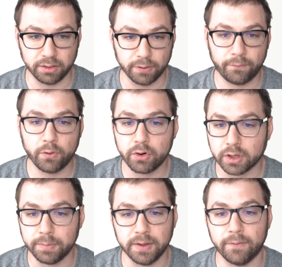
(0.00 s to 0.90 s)
and the footer
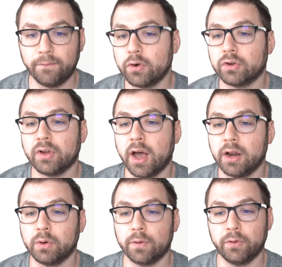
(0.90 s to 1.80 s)
can be footer
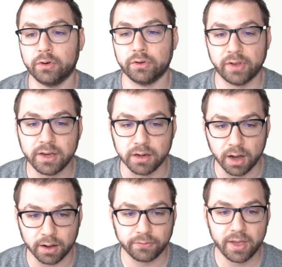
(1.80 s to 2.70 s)
title or footer send
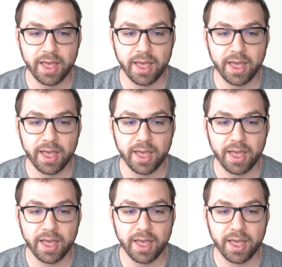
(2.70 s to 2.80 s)
off.